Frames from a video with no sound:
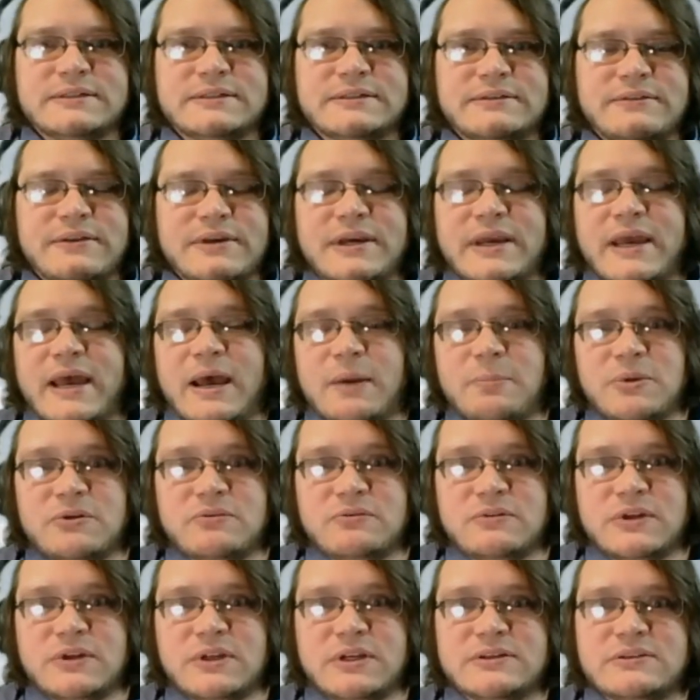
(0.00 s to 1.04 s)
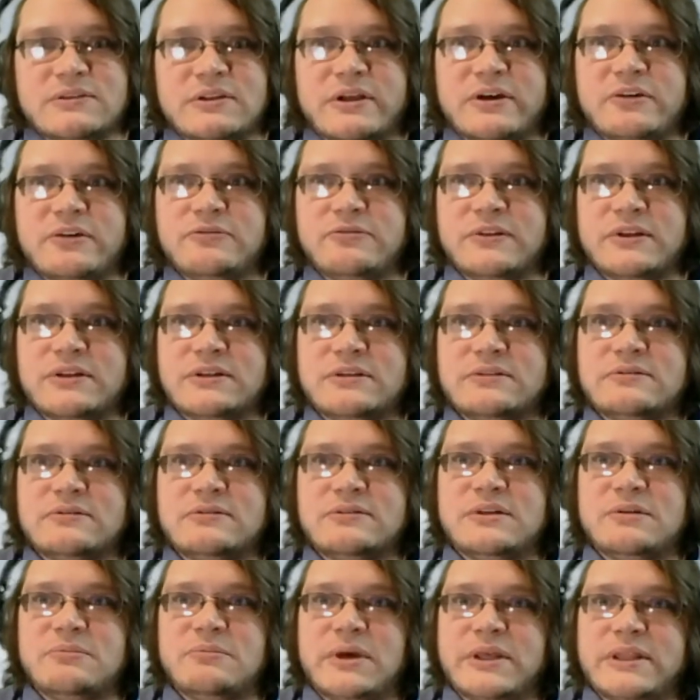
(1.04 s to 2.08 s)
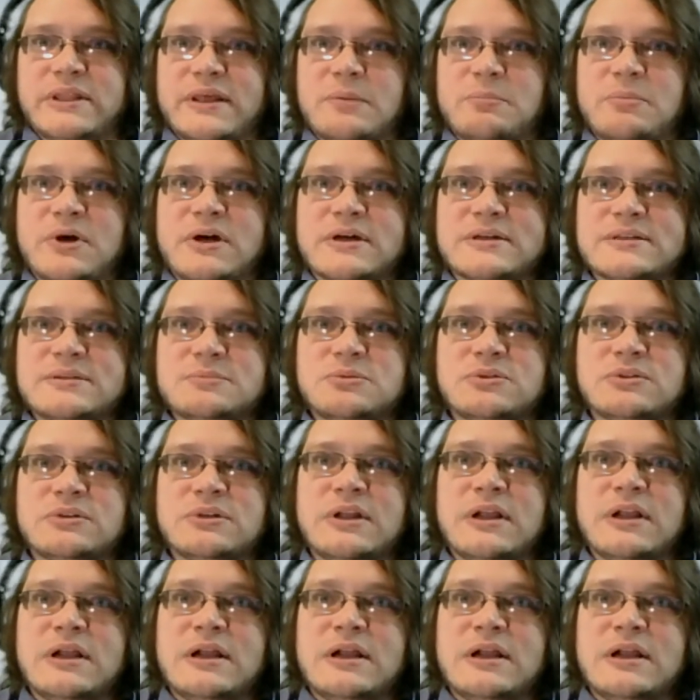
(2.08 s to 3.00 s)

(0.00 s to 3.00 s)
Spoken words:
thing happen in his life that didn't make that possible.